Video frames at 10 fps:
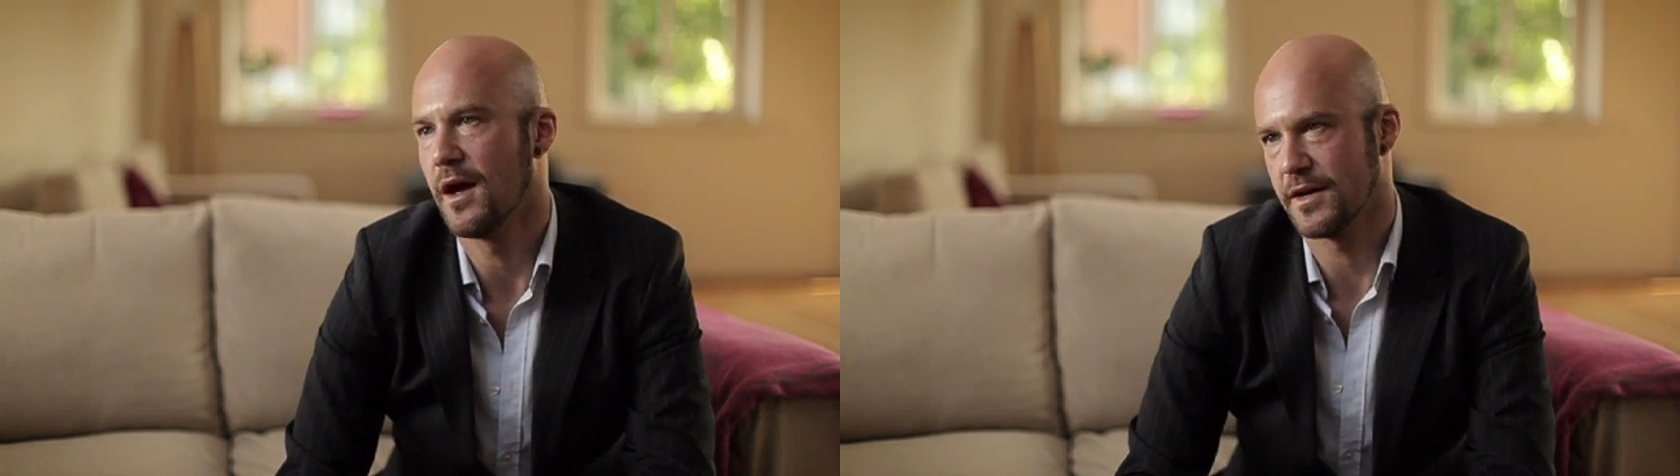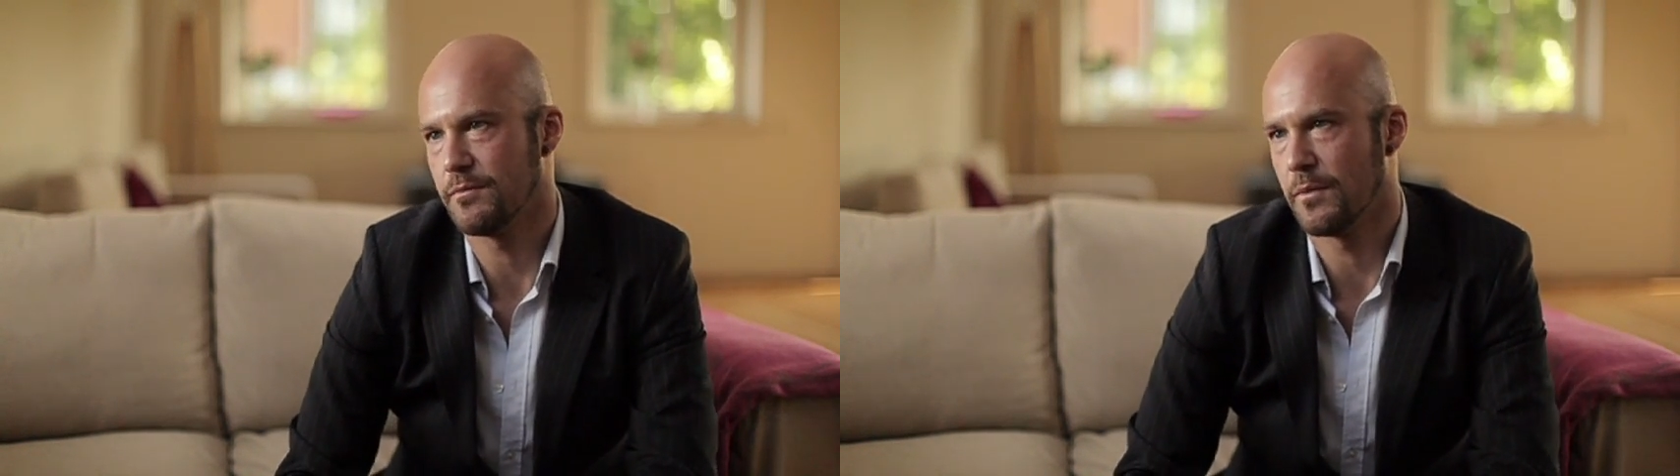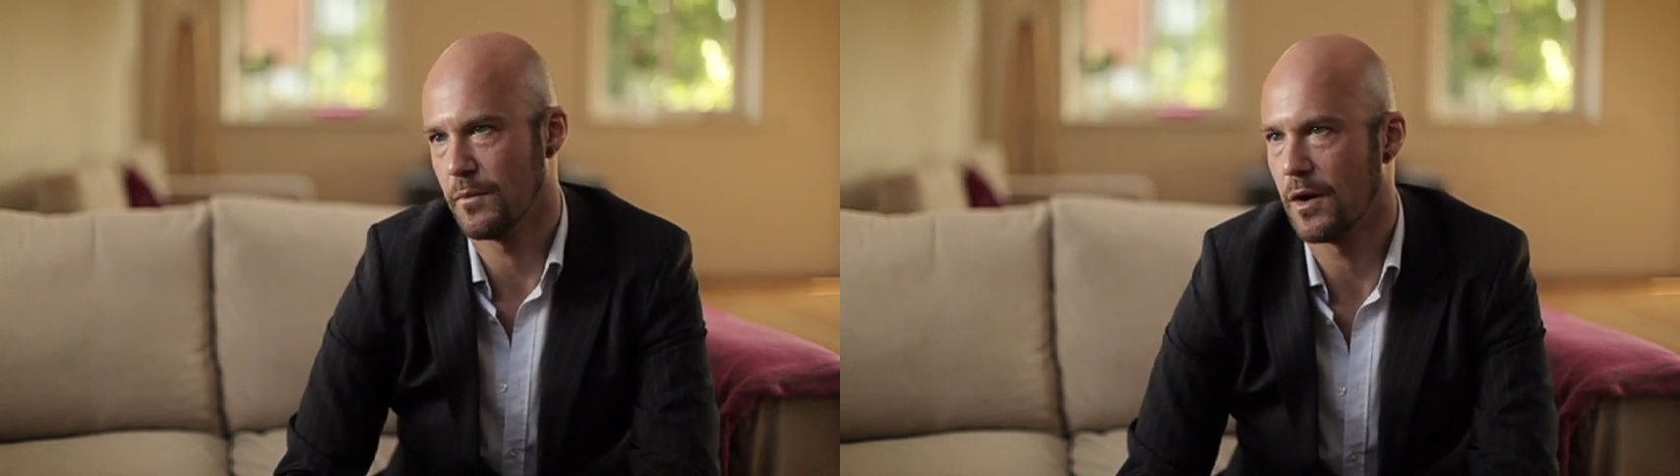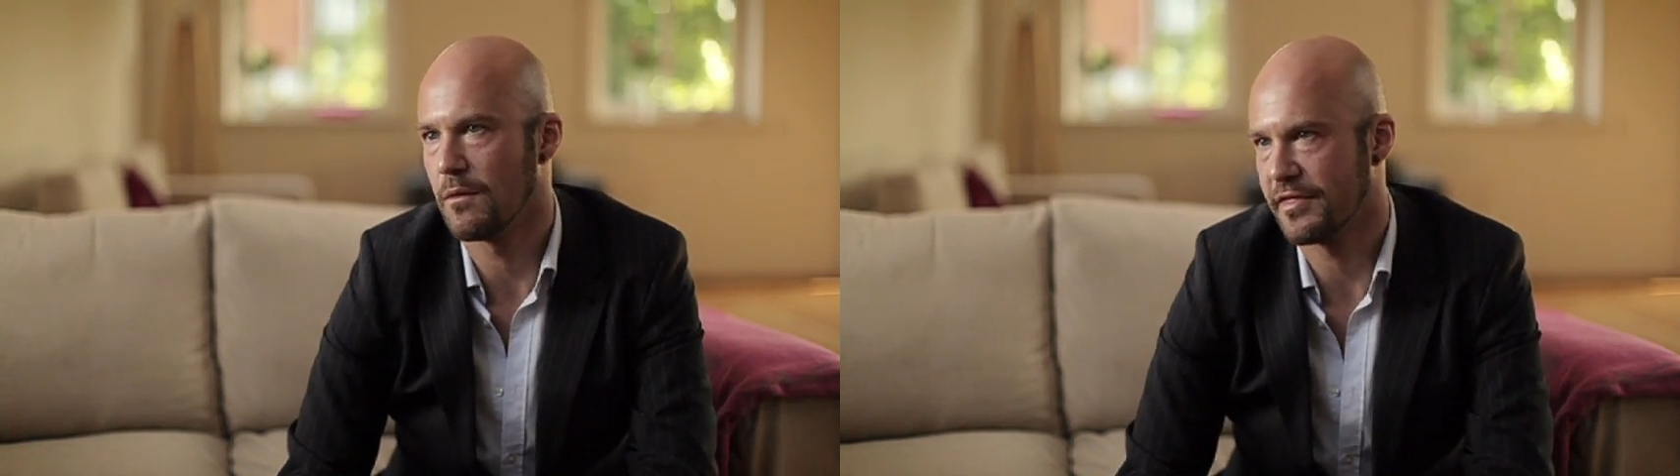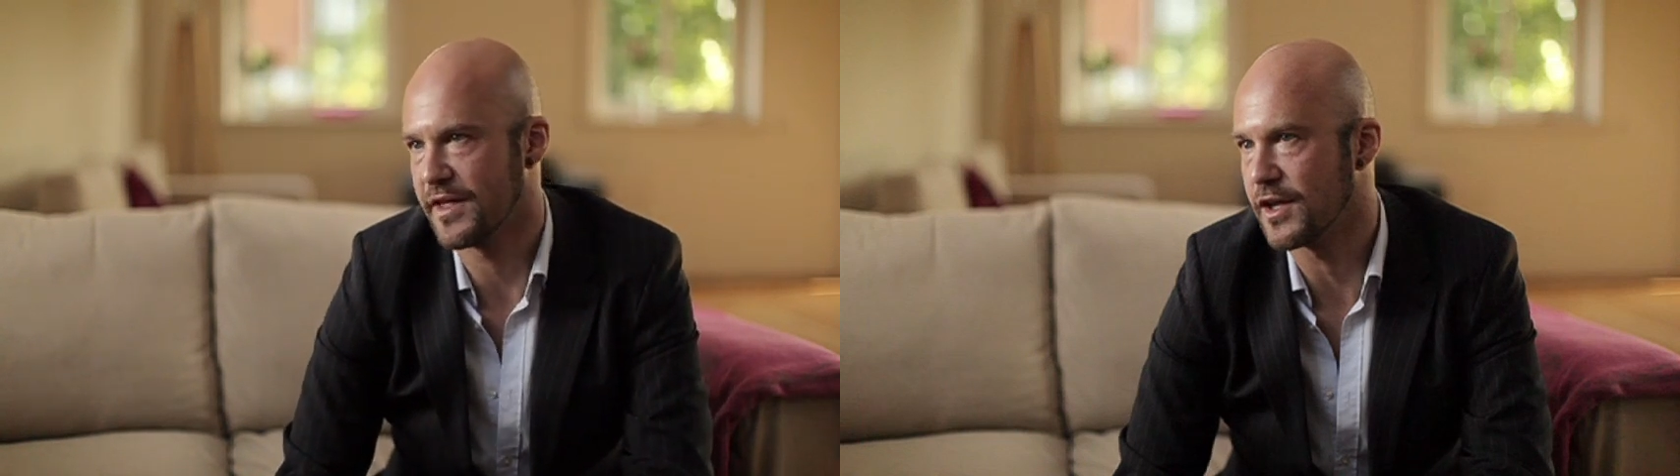And he went,
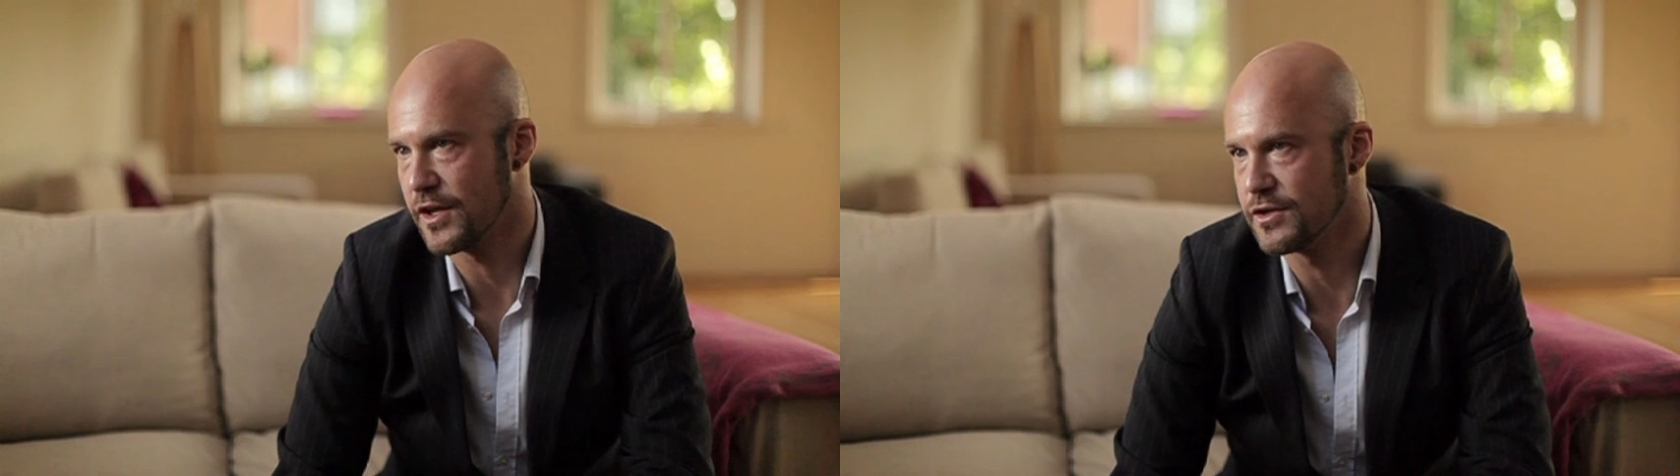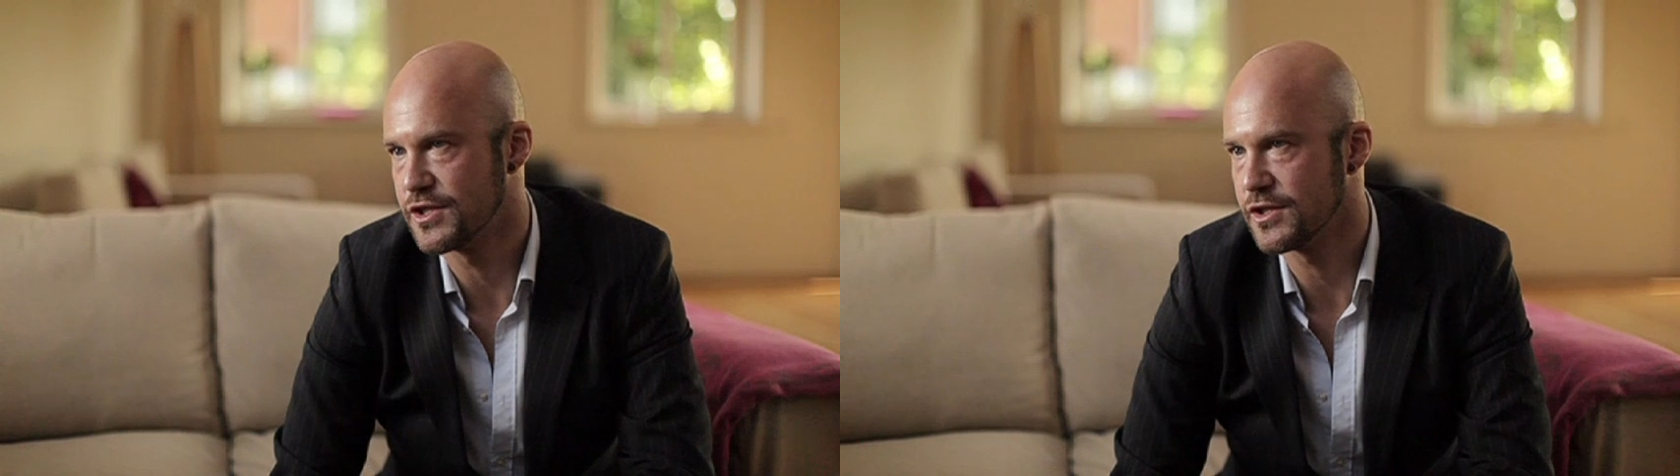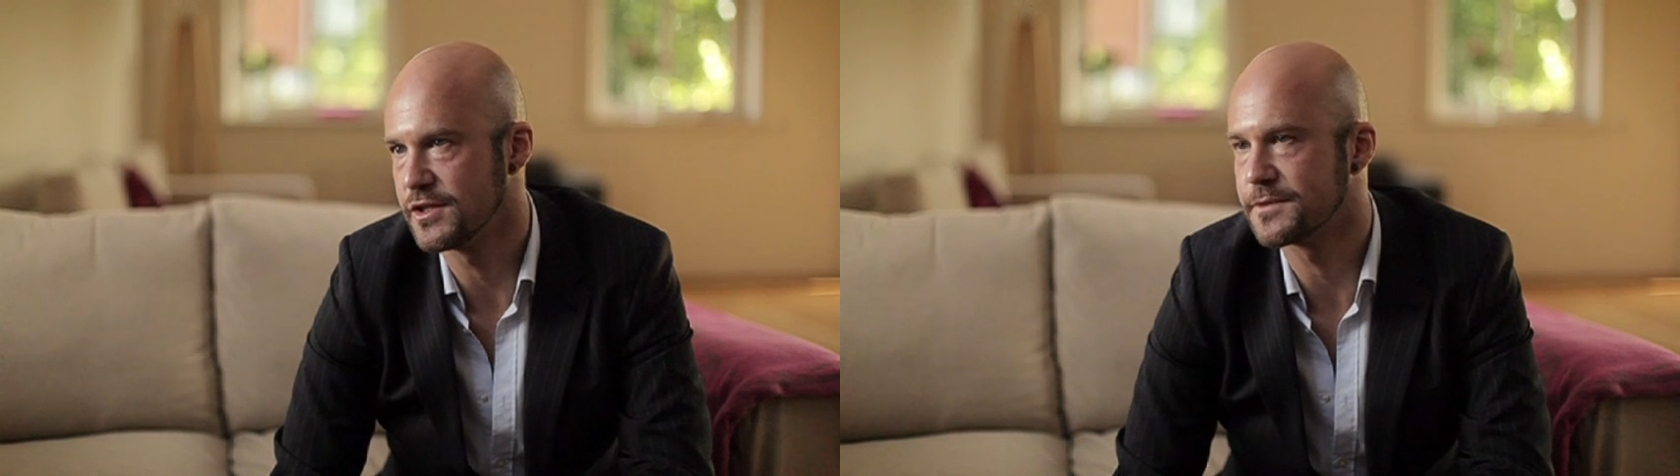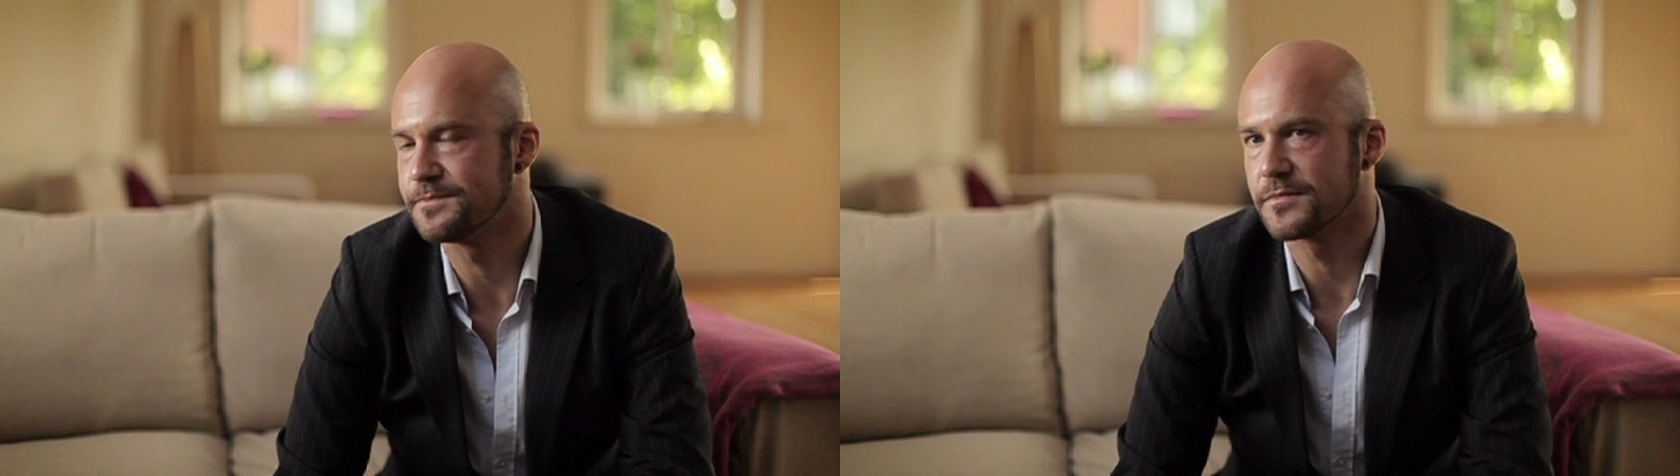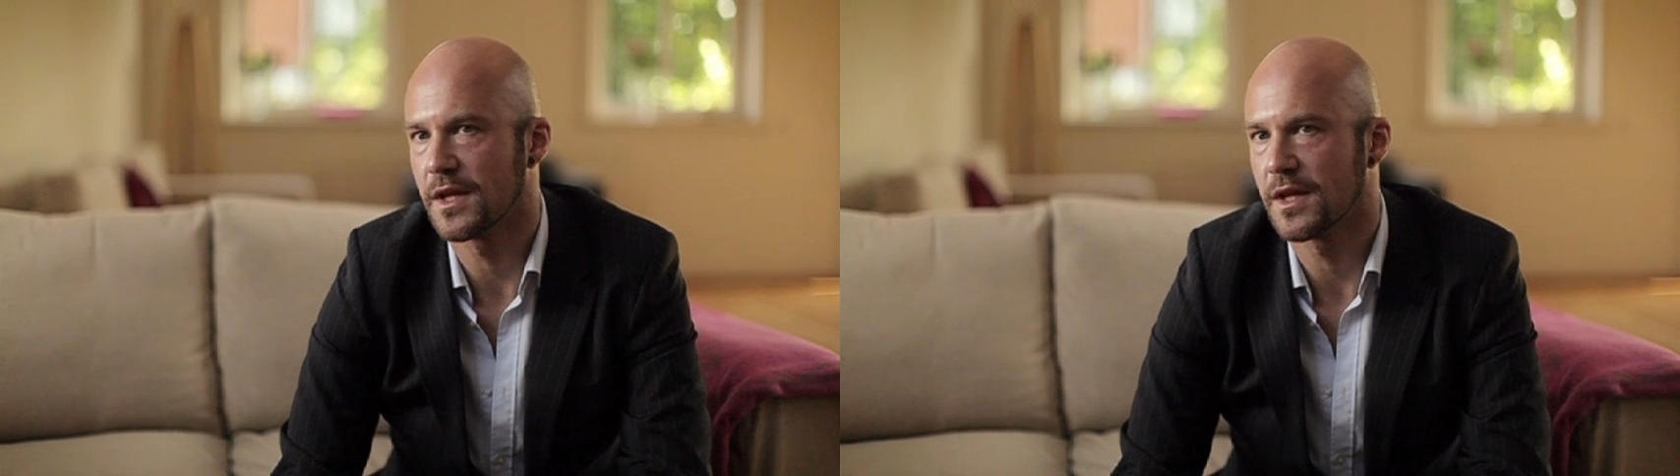well, I think you should.